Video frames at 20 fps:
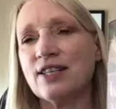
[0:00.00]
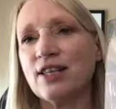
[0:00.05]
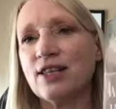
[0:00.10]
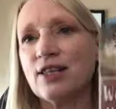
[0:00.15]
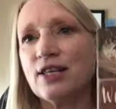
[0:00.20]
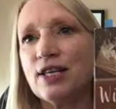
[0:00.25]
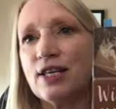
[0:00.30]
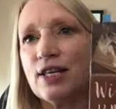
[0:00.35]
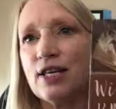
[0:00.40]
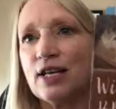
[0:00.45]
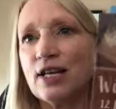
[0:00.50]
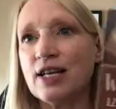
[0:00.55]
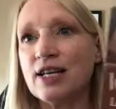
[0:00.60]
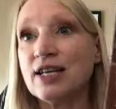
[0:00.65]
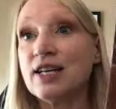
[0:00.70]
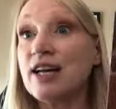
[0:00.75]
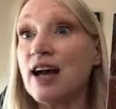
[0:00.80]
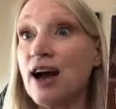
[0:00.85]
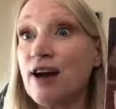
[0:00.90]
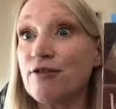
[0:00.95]
the
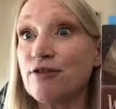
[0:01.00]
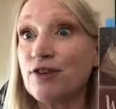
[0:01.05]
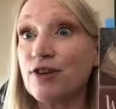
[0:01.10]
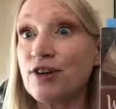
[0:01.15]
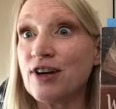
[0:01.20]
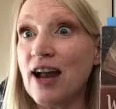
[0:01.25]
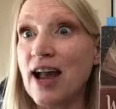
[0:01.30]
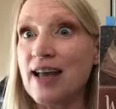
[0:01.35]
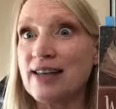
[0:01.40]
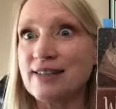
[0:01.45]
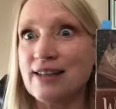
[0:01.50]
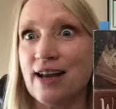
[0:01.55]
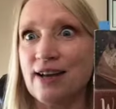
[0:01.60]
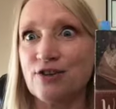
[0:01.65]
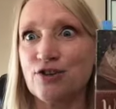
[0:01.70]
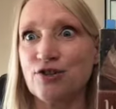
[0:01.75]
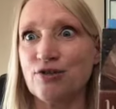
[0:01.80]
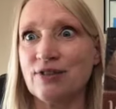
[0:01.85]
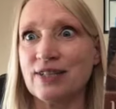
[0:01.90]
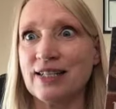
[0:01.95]
cover has
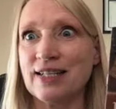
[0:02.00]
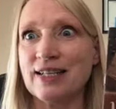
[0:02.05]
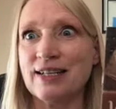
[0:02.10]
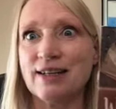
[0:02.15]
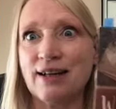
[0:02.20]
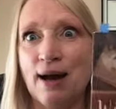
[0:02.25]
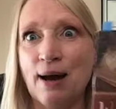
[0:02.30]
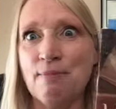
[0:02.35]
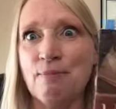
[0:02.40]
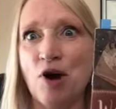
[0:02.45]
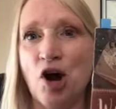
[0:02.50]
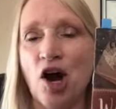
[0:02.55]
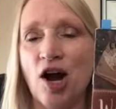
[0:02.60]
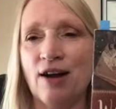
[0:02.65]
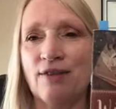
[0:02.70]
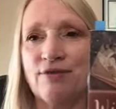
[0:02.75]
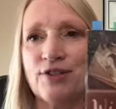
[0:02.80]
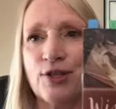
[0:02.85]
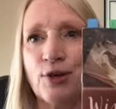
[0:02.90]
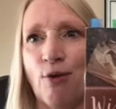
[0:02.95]
actually come
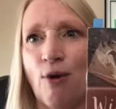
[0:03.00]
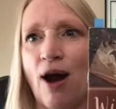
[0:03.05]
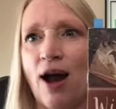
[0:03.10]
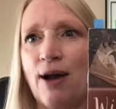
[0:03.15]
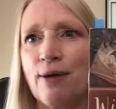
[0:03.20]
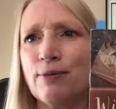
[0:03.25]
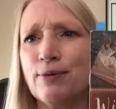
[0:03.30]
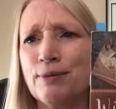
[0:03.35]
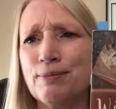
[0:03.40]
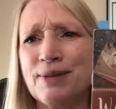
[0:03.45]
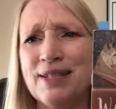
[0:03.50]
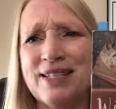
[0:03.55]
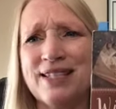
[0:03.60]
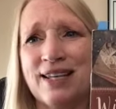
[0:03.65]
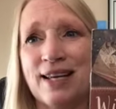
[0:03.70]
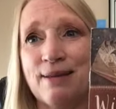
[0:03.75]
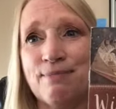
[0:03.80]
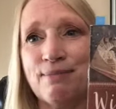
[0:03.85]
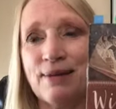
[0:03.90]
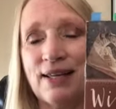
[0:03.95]
off, so I will be
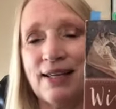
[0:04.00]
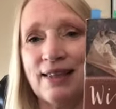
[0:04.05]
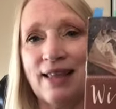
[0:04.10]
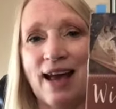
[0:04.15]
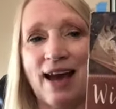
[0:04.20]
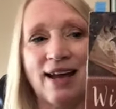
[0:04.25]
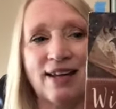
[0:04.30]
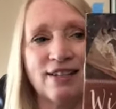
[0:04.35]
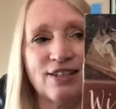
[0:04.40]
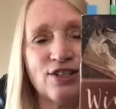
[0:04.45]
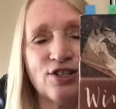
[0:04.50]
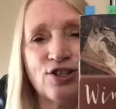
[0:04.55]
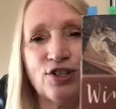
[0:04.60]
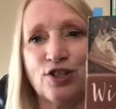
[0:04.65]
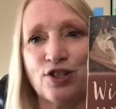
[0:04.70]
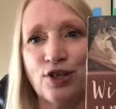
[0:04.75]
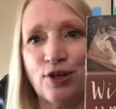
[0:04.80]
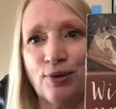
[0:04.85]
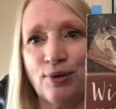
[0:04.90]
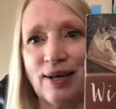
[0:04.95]
taping that
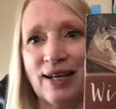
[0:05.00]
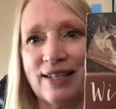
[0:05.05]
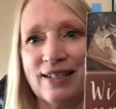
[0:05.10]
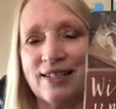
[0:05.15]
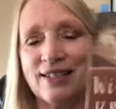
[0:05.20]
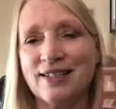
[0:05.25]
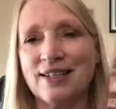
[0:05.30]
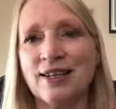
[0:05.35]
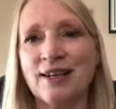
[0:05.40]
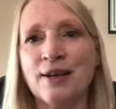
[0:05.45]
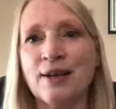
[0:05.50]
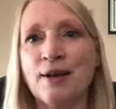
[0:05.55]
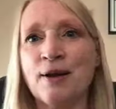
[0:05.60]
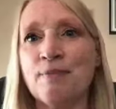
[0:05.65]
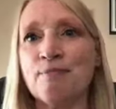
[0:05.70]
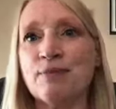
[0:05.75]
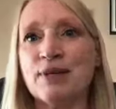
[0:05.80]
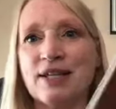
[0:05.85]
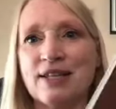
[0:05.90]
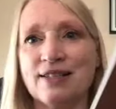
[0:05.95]
to it
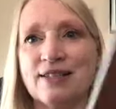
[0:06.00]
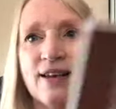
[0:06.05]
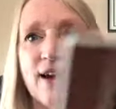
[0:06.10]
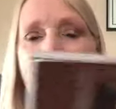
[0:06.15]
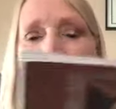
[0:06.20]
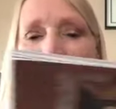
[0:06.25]
because I